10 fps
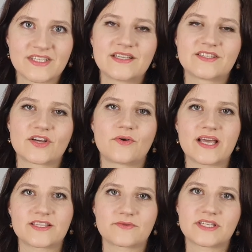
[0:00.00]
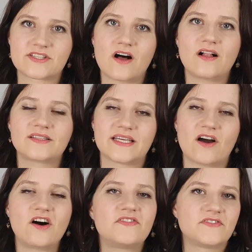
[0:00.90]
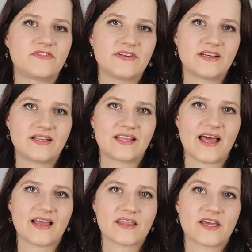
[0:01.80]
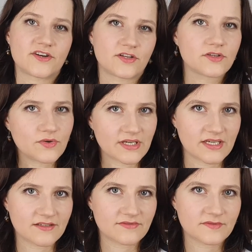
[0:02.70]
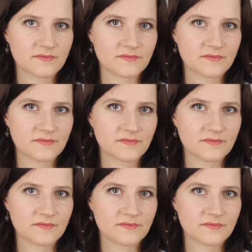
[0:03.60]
So as a result, they often feel like they're not good enough.